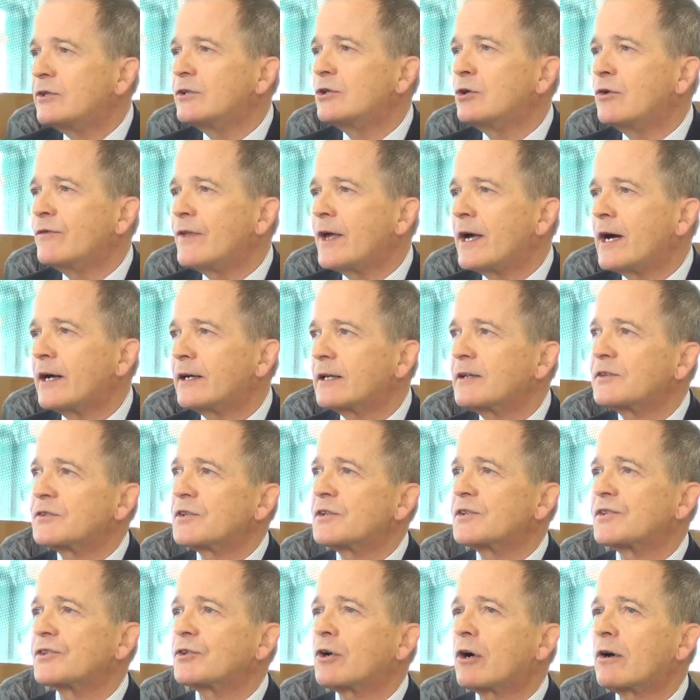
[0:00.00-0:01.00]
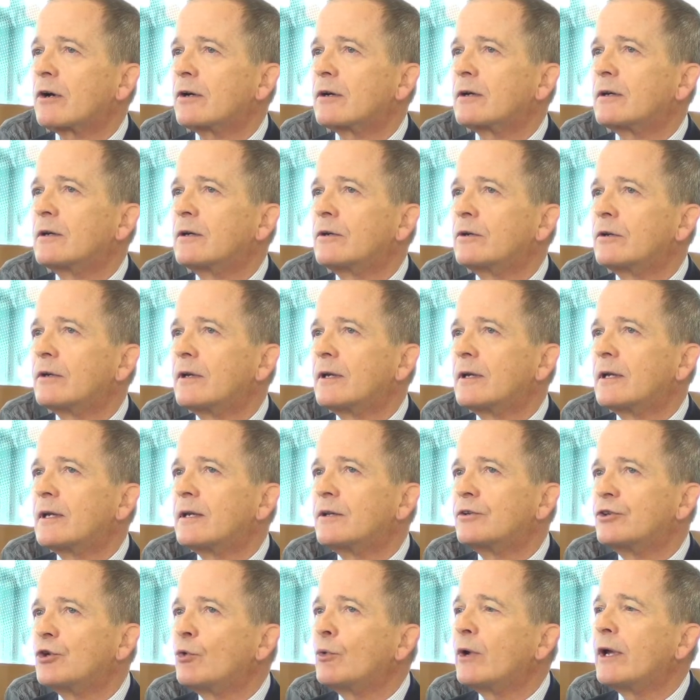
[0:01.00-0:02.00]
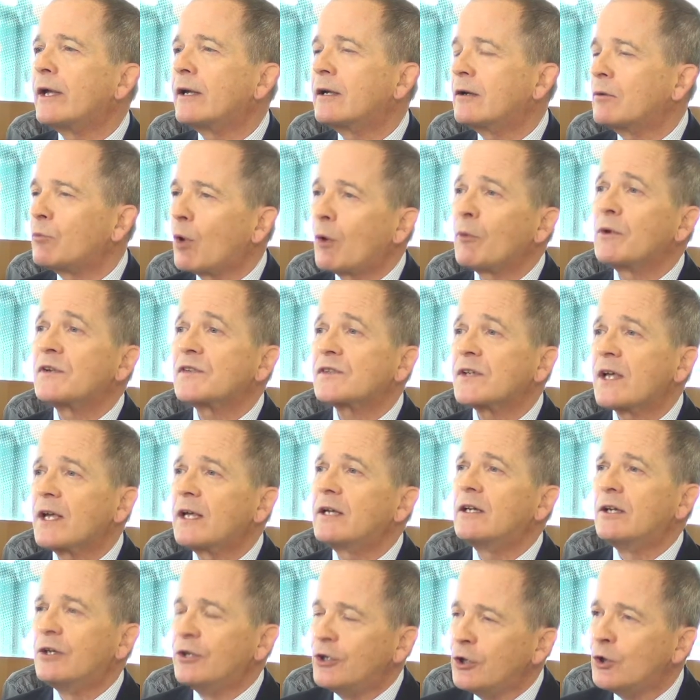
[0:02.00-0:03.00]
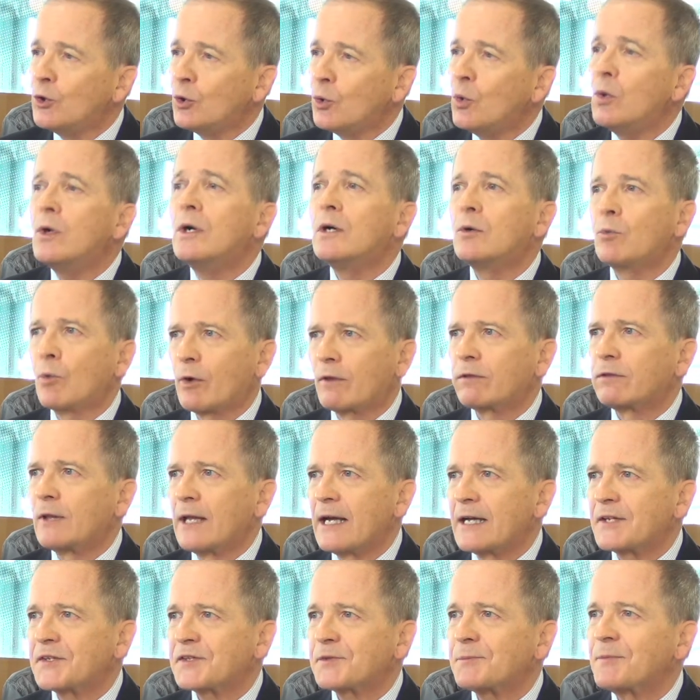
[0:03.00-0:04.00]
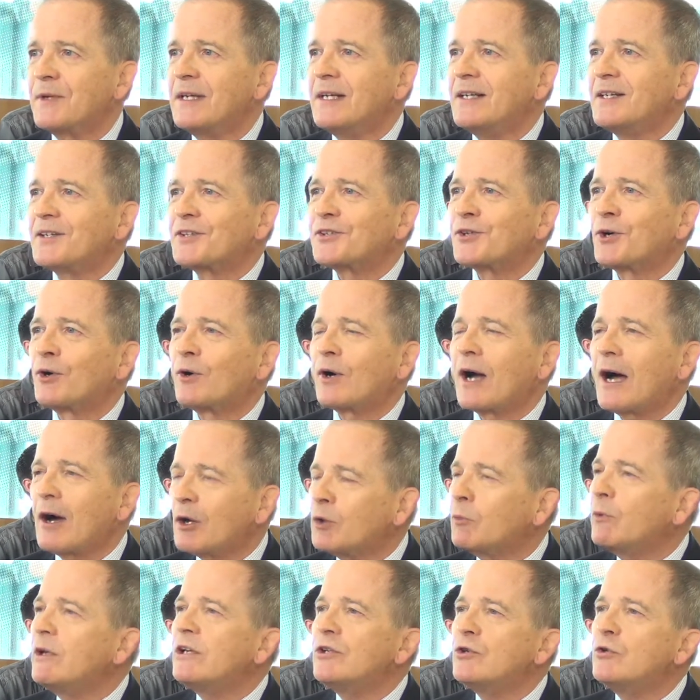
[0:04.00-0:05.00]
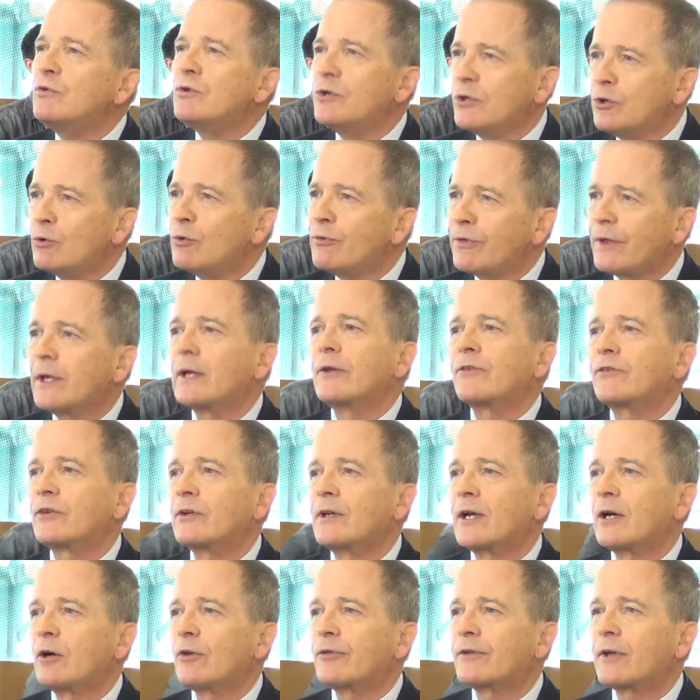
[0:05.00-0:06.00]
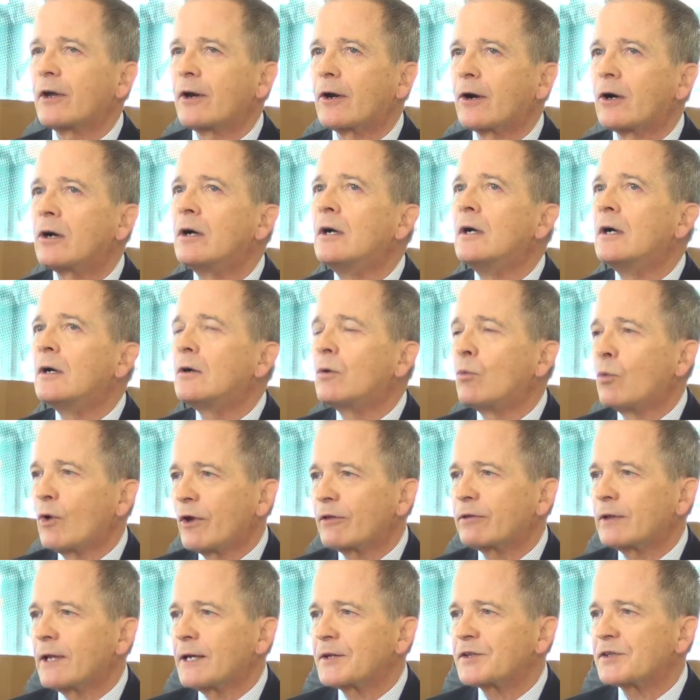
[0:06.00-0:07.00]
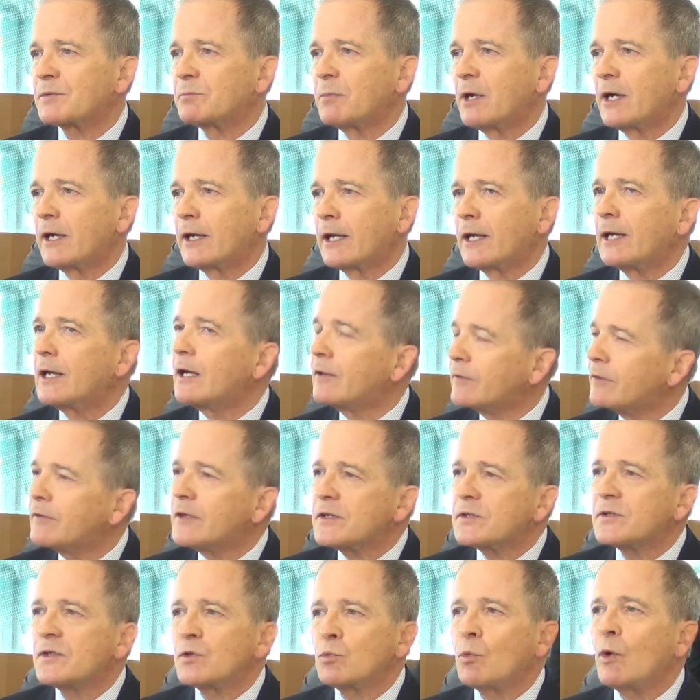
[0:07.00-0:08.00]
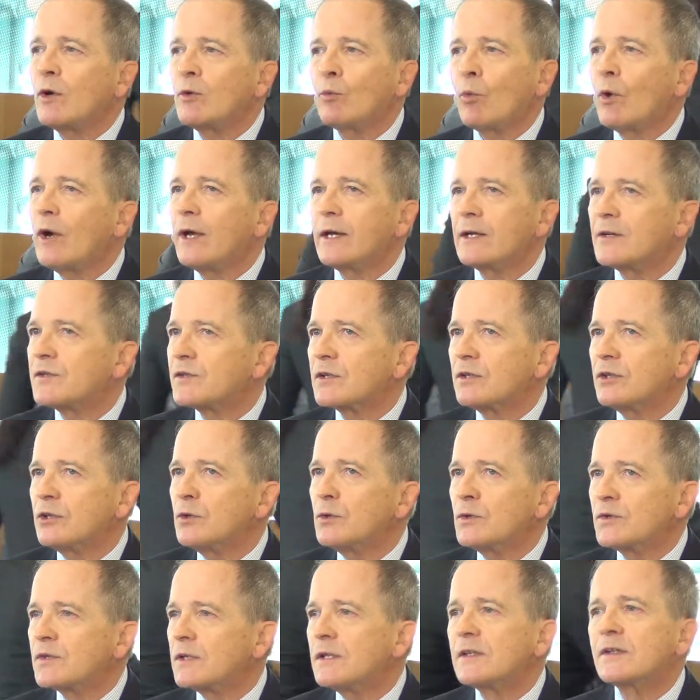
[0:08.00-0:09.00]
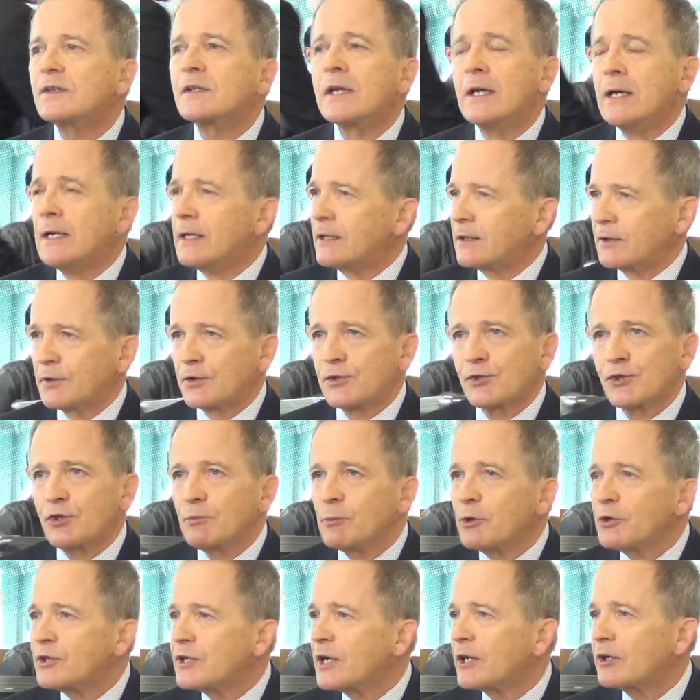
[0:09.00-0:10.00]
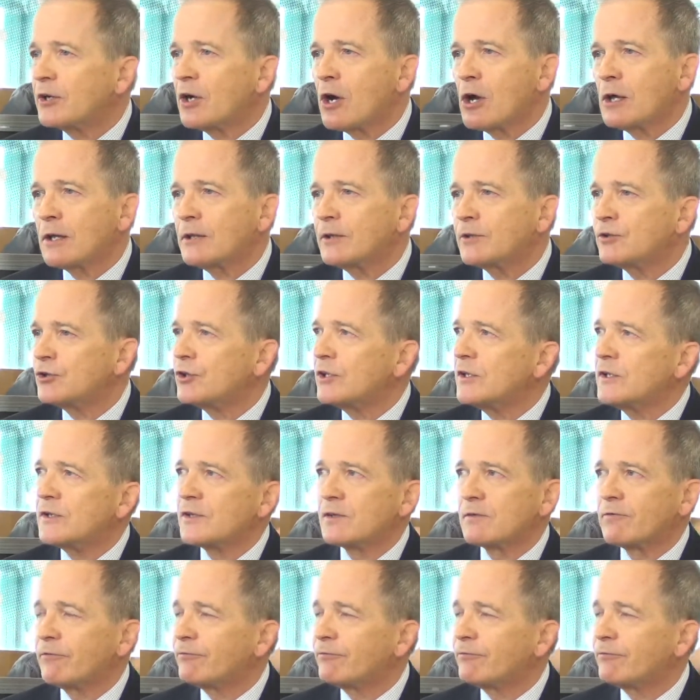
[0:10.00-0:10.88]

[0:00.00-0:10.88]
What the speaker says: do that is to start doing what we say new with less. So how do we do new things in healthcare with less money? And this is one way, is to use these consumer technologies and